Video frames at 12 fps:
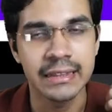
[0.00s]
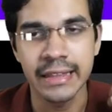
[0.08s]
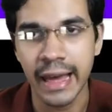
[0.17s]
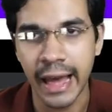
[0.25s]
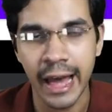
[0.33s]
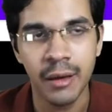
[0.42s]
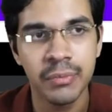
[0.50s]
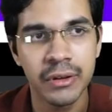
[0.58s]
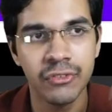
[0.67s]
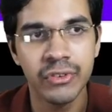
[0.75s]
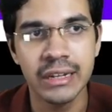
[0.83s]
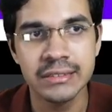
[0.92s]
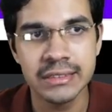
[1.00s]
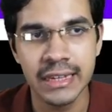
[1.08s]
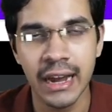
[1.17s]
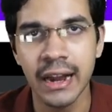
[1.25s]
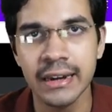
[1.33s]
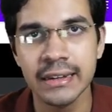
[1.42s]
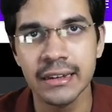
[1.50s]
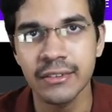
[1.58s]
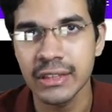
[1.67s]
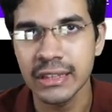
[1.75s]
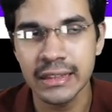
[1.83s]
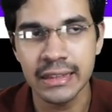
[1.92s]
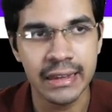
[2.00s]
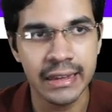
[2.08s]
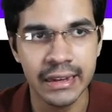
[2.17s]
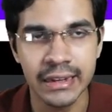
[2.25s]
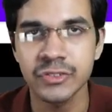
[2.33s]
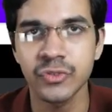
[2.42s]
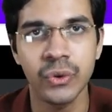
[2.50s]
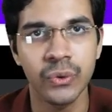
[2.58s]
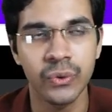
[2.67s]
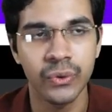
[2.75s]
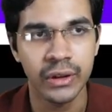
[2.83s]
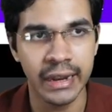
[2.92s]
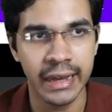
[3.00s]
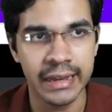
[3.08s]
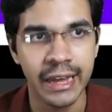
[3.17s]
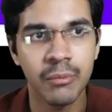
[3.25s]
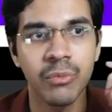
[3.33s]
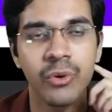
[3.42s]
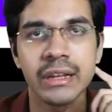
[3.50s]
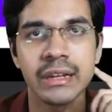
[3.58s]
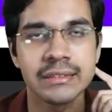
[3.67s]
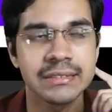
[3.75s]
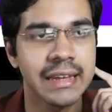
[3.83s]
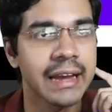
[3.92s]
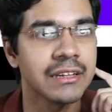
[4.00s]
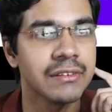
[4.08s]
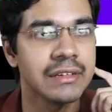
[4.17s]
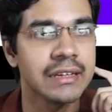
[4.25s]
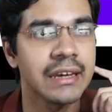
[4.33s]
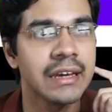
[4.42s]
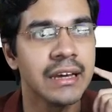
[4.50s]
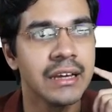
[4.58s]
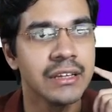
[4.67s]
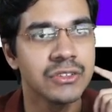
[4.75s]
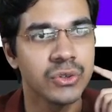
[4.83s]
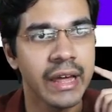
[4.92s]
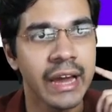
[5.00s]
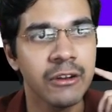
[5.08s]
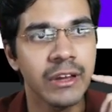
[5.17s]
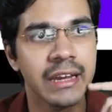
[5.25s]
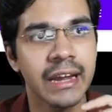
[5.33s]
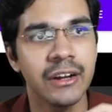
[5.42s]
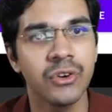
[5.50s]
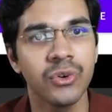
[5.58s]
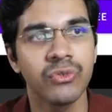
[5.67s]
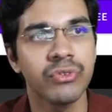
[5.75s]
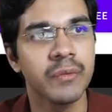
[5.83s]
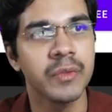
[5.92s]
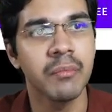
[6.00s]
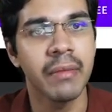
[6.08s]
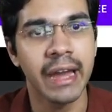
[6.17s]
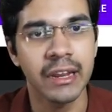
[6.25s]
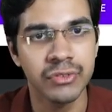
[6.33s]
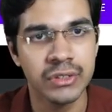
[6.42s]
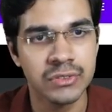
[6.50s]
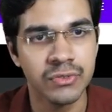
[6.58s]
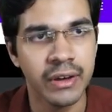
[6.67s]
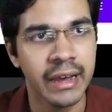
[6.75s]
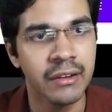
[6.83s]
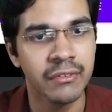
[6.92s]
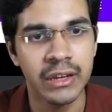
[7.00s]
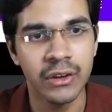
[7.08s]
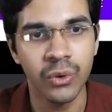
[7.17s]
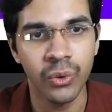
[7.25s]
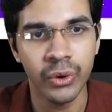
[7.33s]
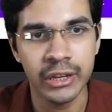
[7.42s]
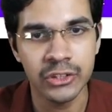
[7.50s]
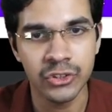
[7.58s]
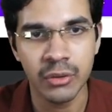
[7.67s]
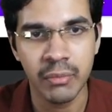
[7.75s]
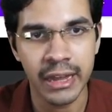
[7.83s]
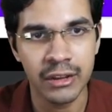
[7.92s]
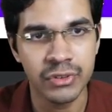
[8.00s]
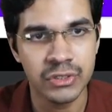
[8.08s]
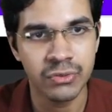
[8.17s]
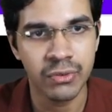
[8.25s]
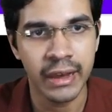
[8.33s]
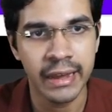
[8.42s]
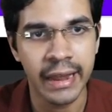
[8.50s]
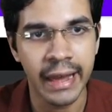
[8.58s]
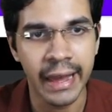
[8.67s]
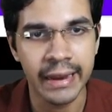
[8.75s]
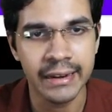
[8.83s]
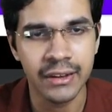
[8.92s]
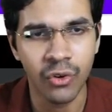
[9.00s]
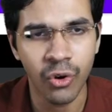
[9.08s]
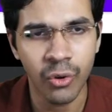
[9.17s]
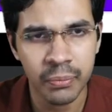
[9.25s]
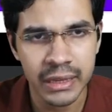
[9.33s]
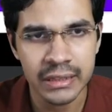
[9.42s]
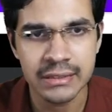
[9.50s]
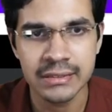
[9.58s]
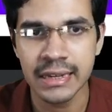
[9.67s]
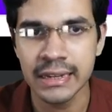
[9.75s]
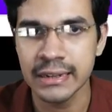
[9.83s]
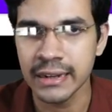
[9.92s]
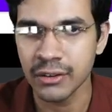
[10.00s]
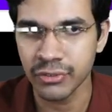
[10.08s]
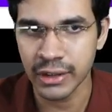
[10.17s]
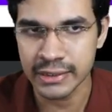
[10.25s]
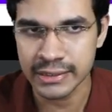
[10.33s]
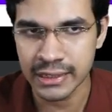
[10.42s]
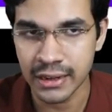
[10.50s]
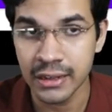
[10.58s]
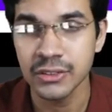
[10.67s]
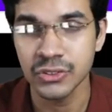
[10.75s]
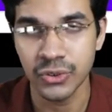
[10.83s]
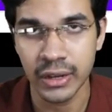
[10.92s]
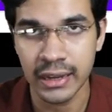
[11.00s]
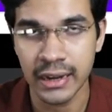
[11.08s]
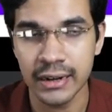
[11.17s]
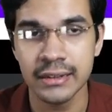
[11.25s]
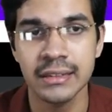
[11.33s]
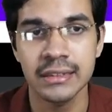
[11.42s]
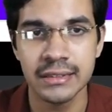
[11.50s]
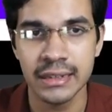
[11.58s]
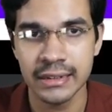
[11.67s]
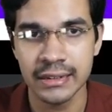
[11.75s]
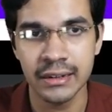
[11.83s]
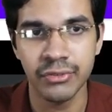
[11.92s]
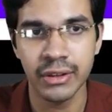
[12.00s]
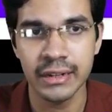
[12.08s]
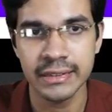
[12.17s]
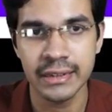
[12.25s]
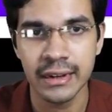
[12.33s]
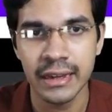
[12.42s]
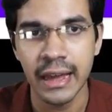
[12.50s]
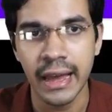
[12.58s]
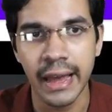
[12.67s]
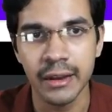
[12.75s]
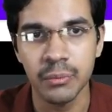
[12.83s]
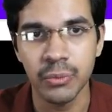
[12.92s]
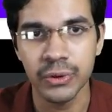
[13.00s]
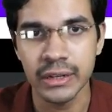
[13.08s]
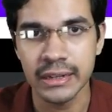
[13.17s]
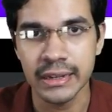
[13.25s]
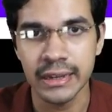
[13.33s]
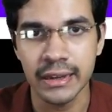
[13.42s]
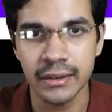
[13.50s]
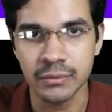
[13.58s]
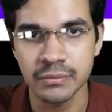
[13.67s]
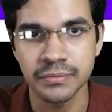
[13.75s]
the app will start with the list view, like employee list activity. So that we can do from the manifest file. We go into the manifest file and copy this intent filter, cut this intent filter and put it here